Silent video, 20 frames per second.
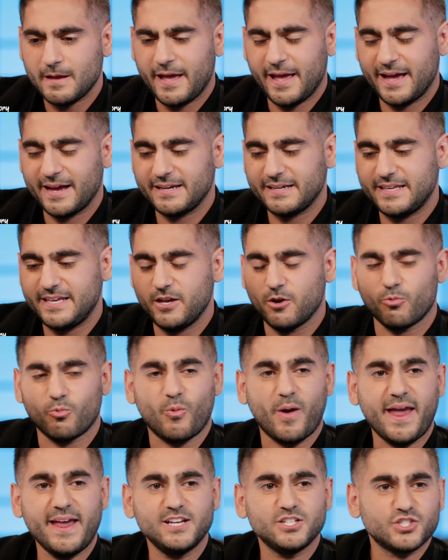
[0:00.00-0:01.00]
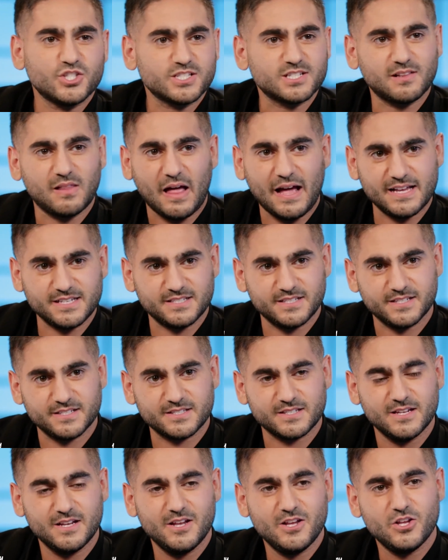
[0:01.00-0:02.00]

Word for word: and he arranged his classes